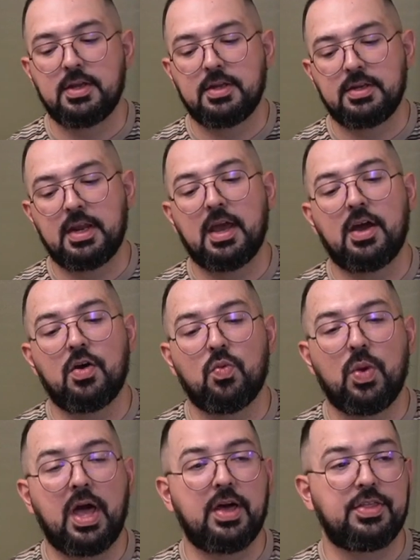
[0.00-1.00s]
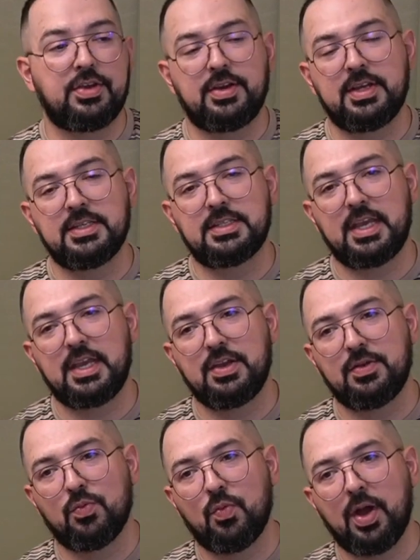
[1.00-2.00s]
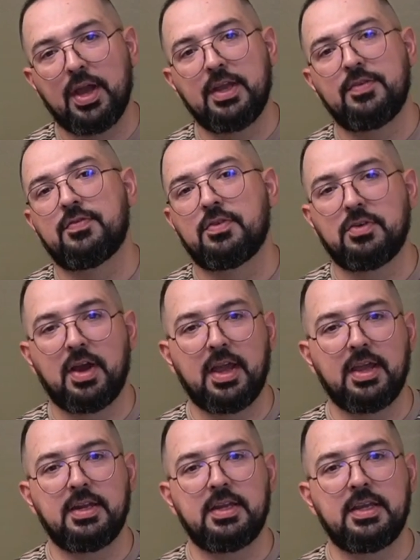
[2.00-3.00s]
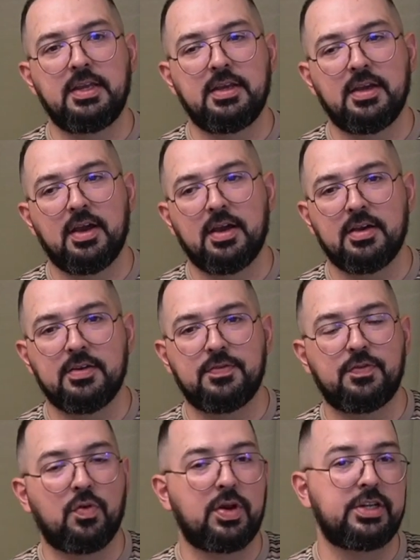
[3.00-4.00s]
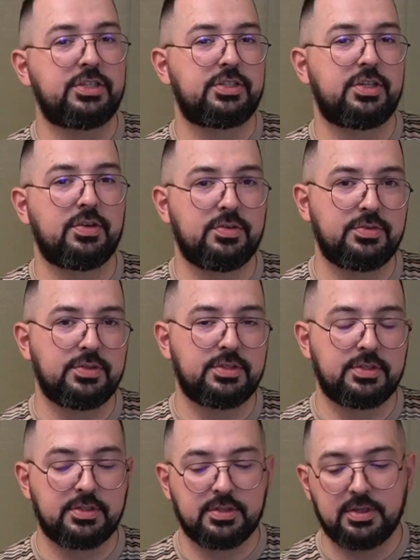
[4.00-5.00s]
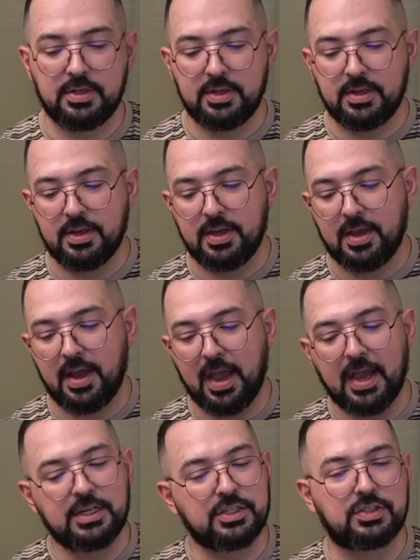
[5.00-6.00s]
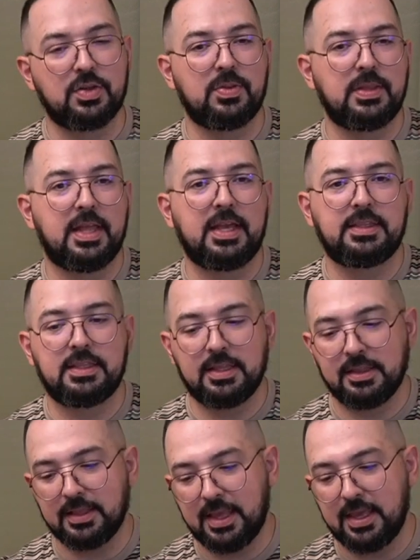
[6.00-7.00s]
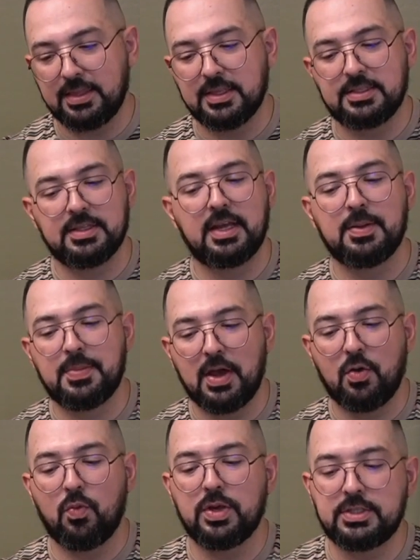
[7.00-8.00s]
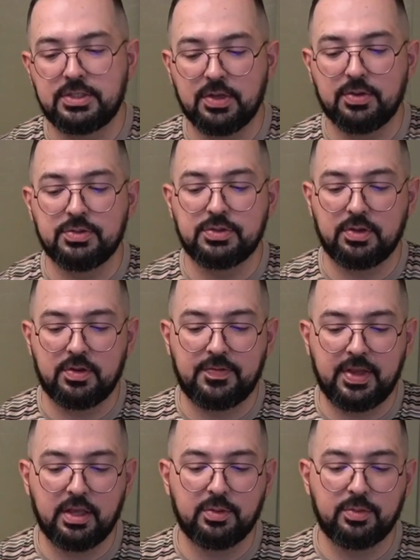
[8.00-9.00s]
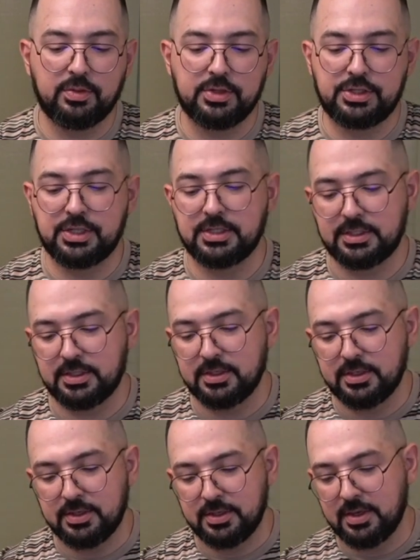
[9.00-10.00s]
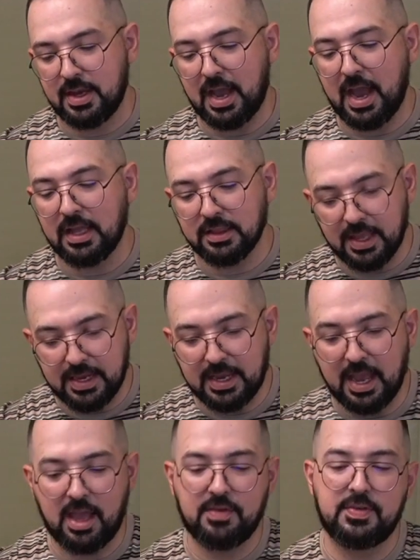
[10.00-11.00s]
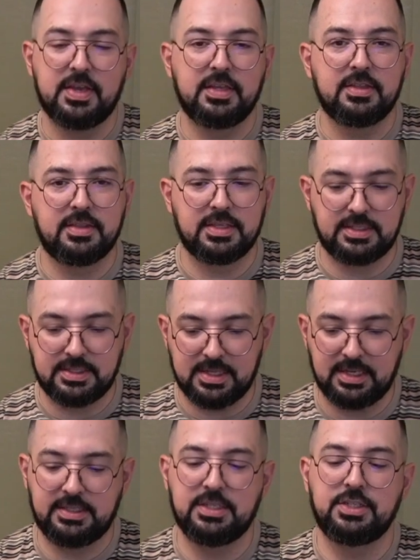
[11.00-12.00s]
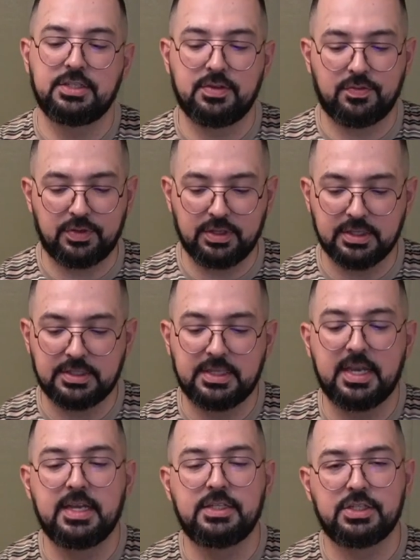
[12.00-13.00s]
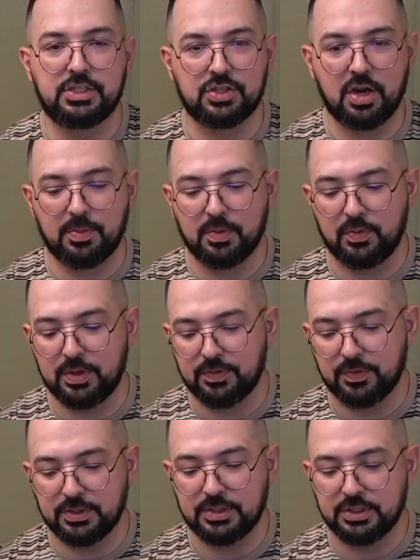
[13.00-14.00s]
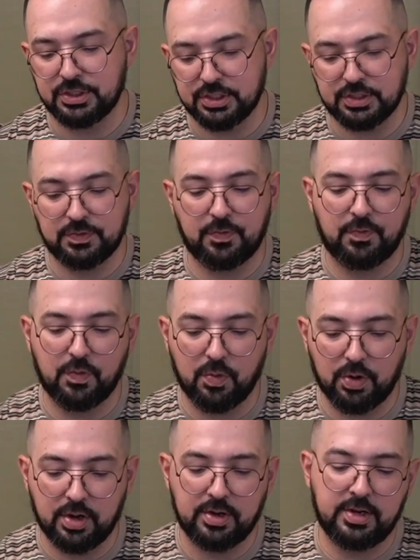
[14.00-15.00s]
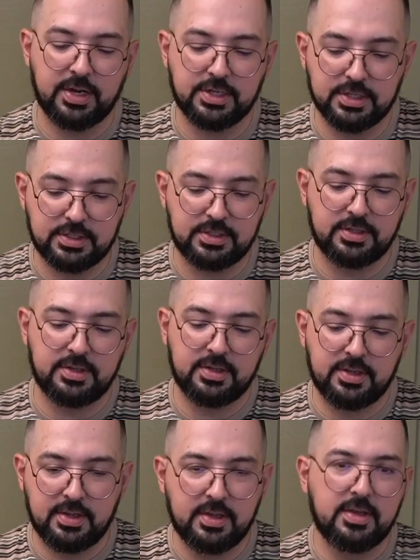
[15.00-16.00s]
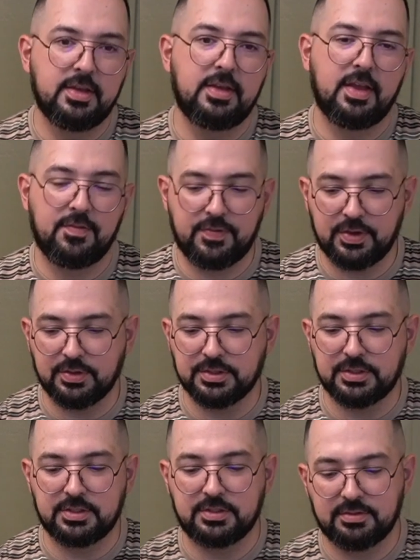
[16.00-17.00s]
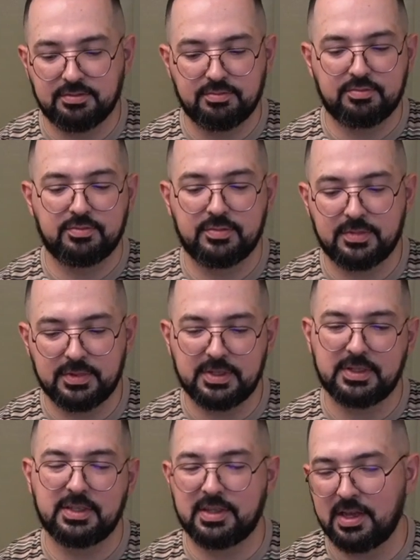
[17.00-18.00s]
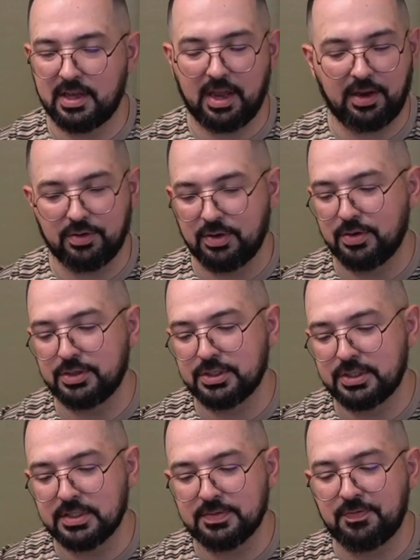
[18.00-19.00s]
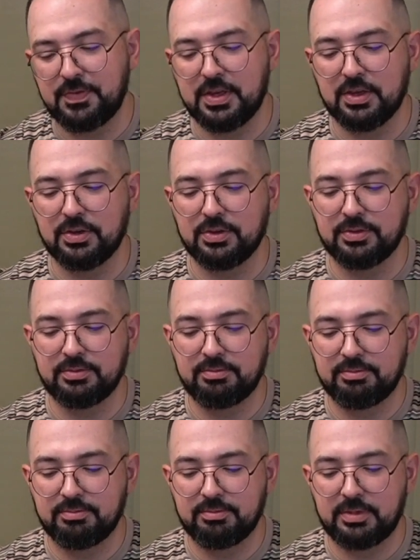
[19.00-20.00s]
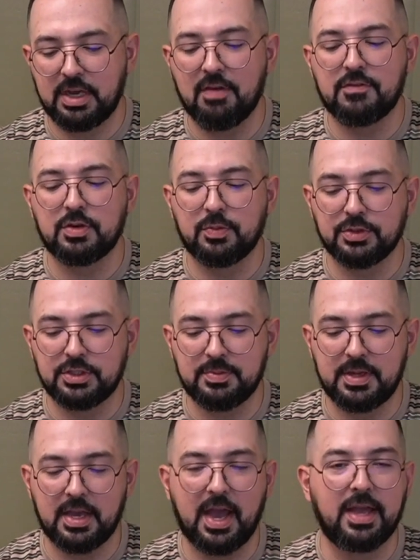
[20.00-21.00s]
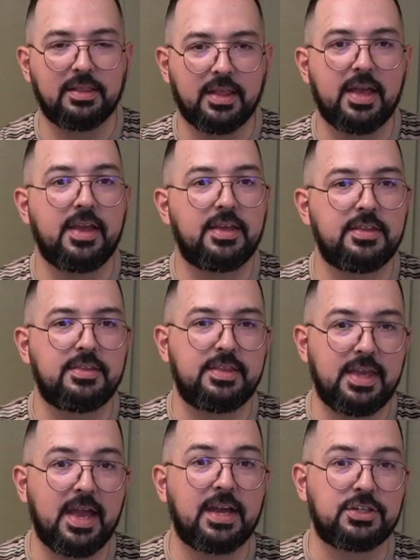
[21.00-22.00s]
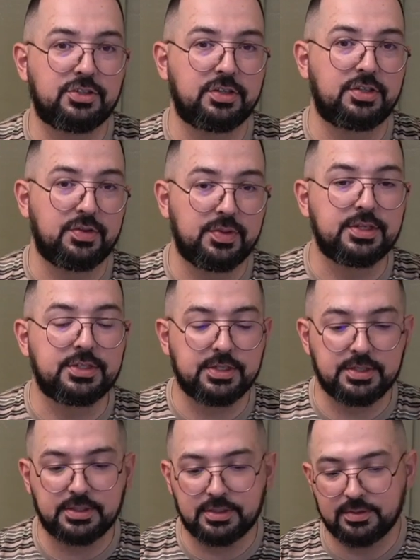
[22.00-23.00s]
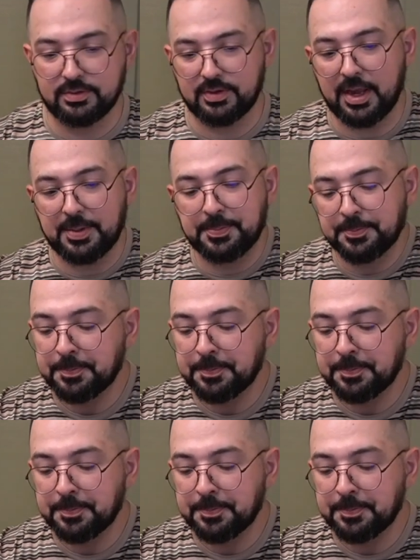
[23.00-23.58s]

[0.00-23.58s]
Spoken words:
Now, while there is a wide variety of 4-inch stones, I just don't like the length. It's not about what stones are available. It's just, I like having the 6 inches of real estate to sharpen with versus just 4. It feels, I don't know, it just doesn't feel comfortable to me. I like the extra 2 inches, right?